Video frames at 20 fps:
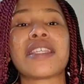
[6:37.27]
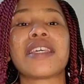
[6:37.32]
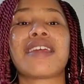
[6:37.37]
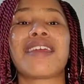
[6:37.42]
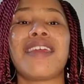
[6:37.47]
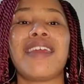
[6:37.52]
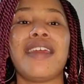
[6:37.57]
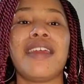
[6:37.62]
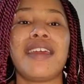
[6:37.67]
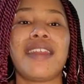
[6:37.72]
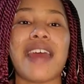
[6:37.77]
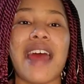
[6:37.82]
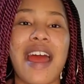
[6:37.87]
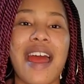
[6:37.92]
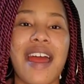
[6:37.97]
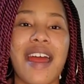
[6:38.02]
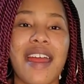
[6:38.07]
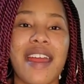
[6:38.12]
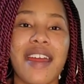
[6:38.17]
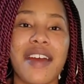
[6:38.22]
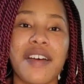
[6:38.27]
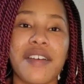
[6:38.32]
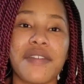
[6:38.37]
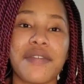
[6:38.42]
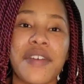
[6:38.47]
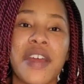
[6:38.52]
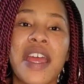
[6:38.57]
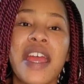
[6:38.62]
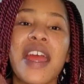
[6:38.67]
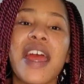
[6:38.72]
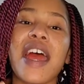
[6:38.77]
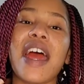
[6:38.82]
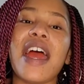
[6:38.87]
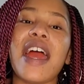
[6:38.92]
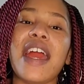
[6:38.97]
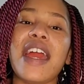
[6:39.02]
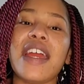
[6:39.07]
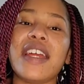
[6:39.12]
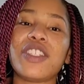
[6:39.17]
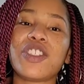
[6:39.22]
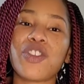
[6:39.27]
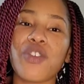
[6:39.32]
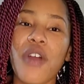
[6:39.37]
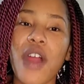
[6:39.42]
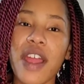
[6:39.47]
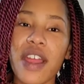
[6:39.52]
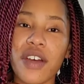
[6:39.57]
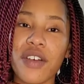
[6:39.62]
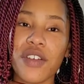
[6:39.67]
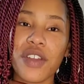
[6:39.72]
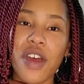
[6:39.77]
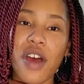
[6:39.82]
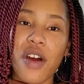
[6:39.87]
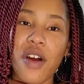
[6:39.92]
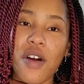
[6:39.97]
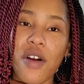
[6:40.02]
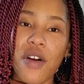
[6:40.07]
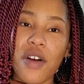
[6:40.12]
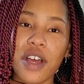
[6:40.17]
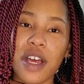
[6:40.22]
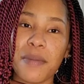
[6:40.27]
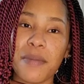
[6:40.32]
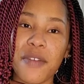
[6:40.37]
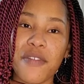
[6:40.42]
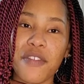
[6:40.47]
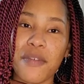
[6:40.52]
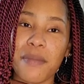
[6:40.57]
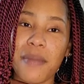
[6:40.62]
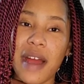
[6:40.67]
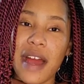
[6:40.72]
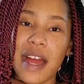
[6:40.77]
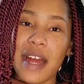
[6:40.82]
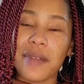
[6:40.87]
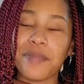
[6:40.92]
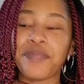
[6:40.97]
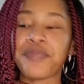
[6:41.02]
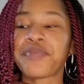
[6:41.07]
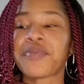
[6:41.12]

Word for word: Again, I have a try-on haul coming from my